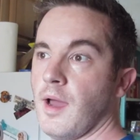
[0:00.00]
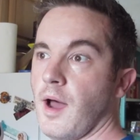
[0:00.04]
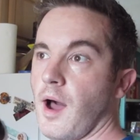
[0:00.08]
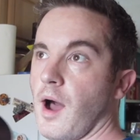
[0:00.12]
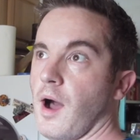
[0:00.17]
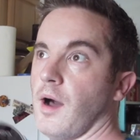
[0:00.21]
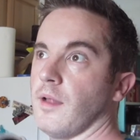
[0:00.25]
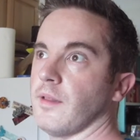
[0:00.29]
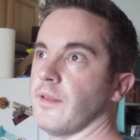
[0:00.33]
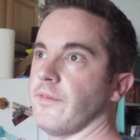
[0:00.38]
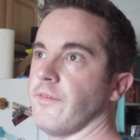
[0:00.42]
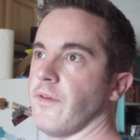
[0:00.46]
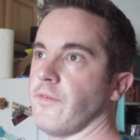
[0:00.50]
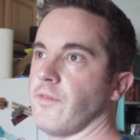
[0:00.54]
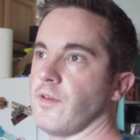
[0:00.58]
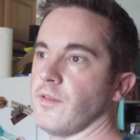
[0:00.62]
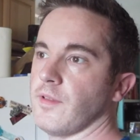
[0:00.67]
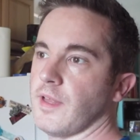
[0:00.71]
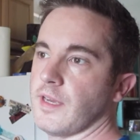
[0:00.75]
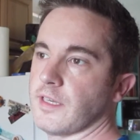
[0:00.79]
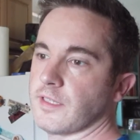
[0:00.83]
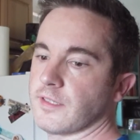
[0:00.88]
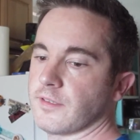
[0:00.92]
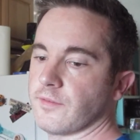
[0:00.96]
I'll leave a few
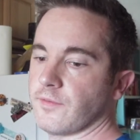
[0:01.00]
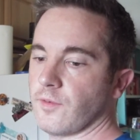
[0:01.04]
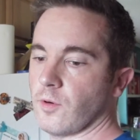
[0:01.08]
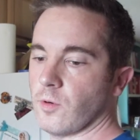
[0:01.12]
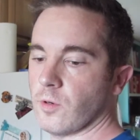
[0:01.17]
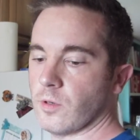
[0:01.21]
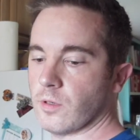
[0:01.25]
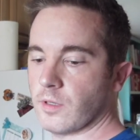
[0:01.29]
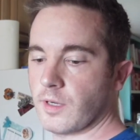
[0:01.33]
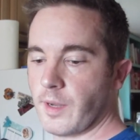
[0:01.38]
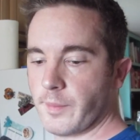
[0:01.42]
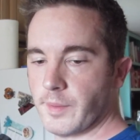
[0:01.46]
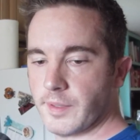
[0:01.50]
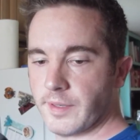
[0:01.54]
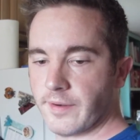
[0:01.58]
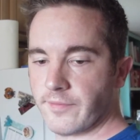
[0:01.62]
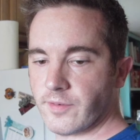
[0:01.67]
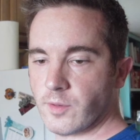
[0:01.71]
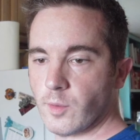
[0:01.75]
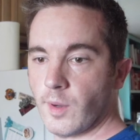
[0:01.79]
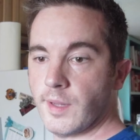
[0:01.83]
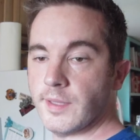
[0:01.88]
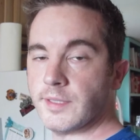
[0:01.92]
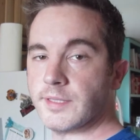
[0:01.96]
links for a couple of
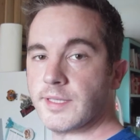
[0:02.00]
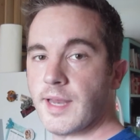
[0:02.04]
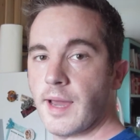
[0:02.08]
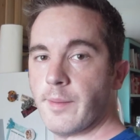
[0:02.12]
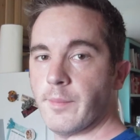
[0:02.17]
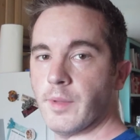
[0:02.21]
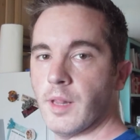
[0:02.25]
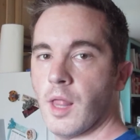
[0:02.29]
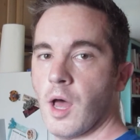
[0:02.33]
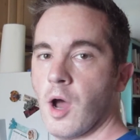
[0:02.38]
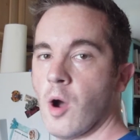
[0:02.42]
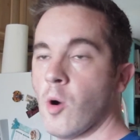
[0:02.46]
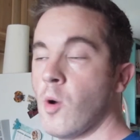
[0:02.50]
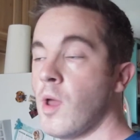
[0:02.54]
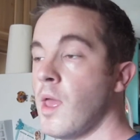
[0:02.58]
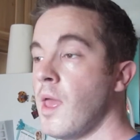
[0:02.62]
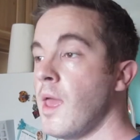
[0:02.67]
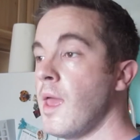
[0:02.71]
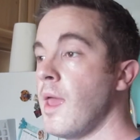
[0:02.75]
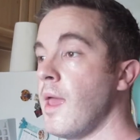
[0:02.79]
different ones down below.